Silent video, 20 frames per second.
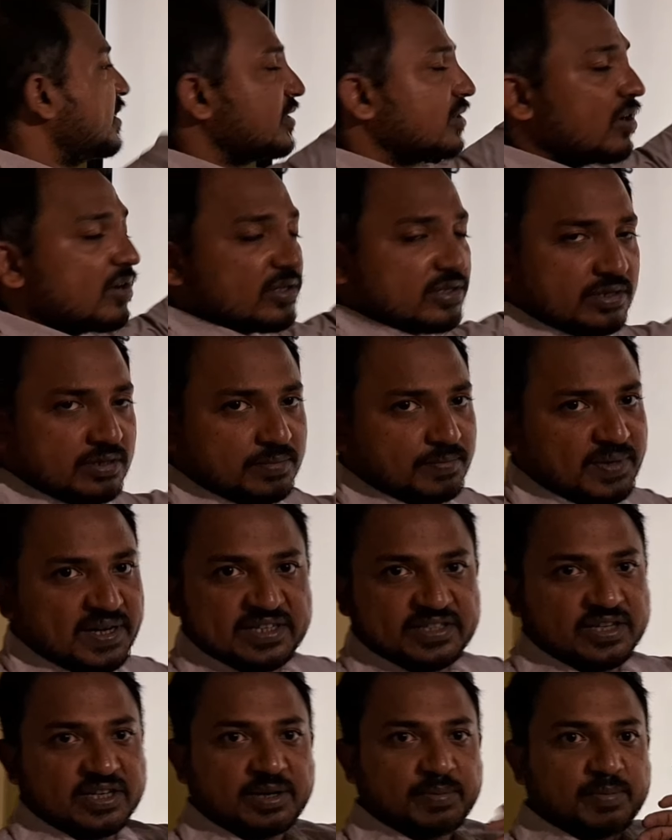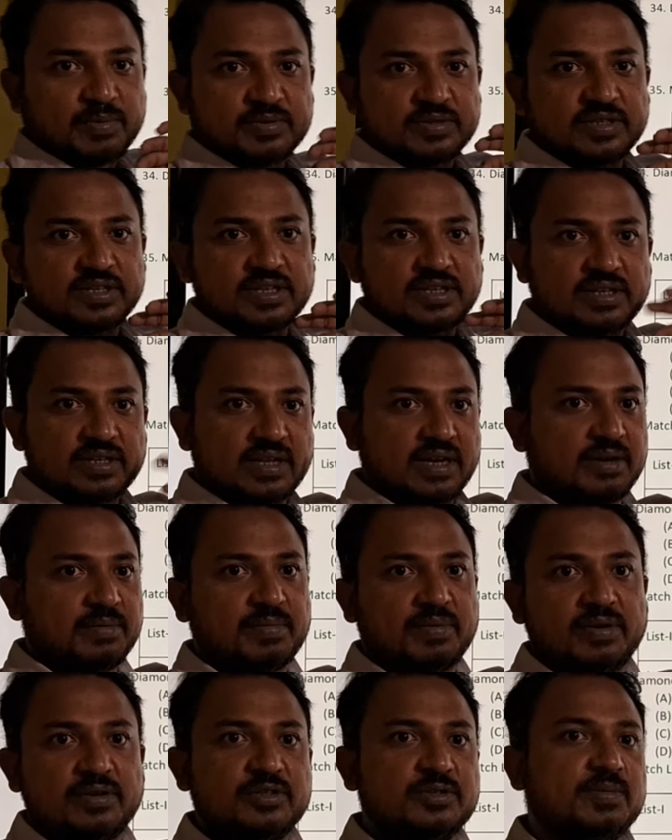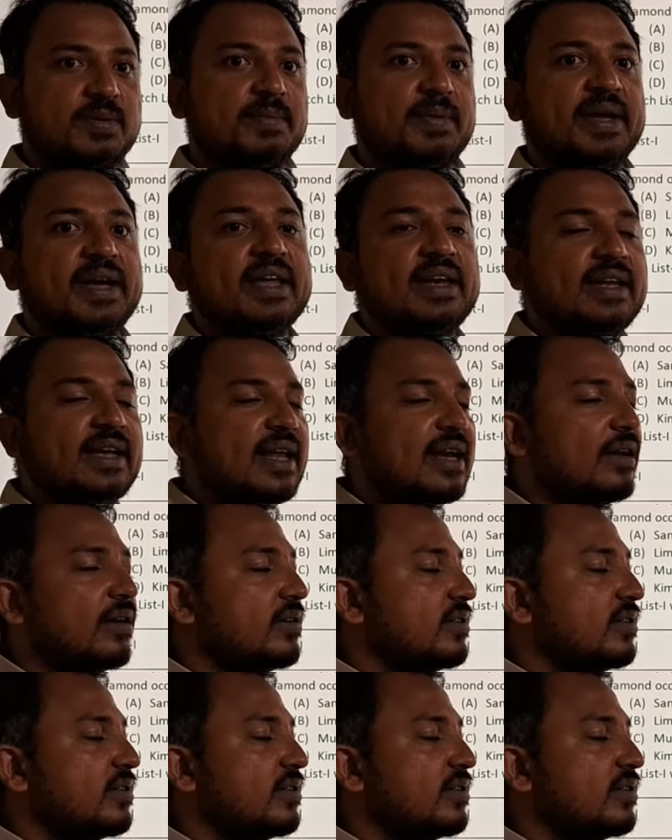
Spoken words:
discussed placer deposit that are produced by mechanical